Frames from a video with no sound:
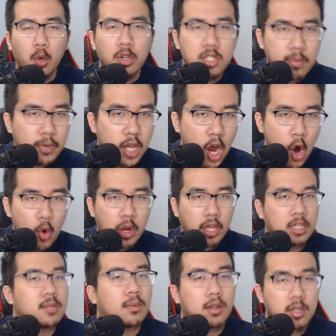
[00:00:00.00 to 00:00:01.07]
some coding.
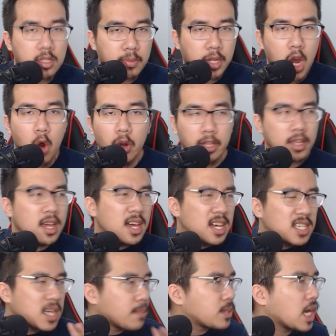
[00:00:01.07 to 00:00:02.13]

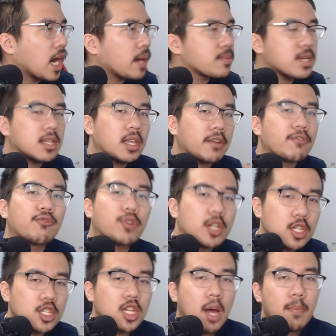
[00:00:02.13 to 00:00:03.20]
Sometimes it like
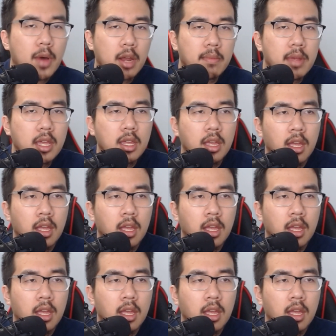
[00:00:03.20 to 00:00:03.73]
freezes up on me.